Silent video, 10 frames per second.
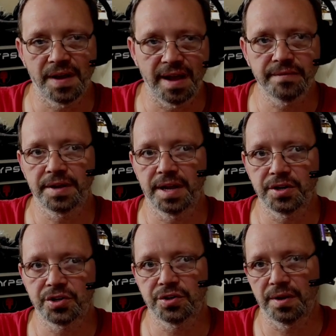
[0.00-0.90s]

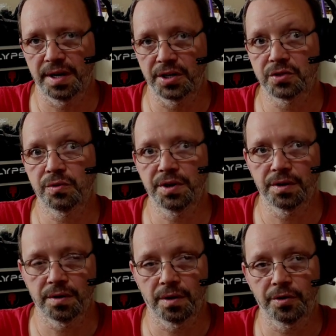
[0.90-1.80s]
5-inch and a
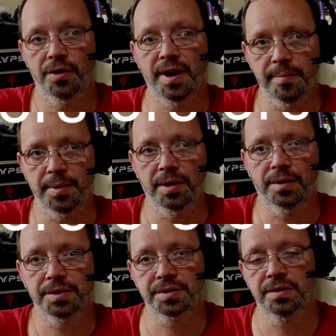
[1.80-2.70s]
tweeter on your
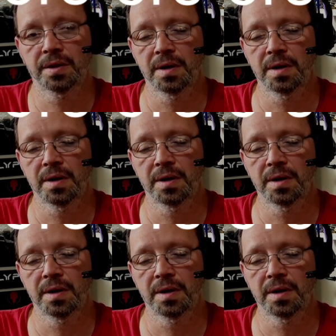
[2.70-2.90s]
A-pillars,